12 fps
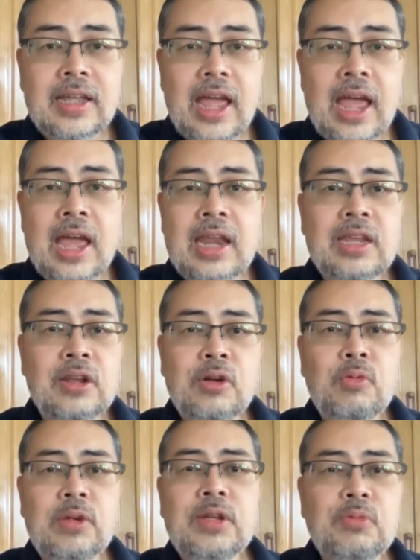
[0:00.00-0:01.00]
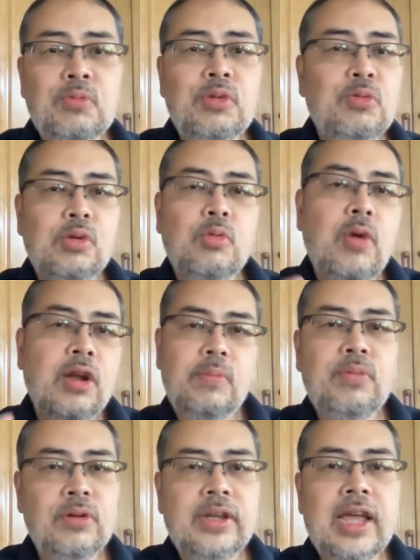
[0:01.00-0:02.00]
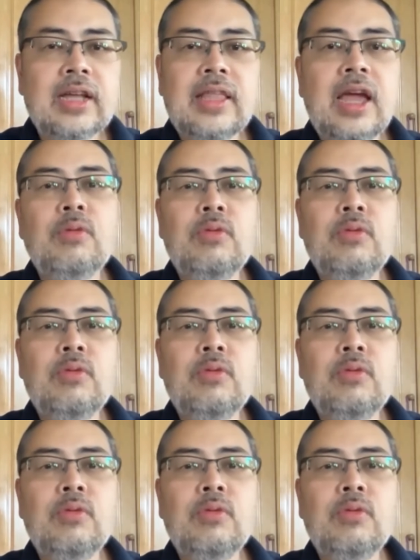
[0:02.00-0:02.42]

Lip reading: and we want to protect that.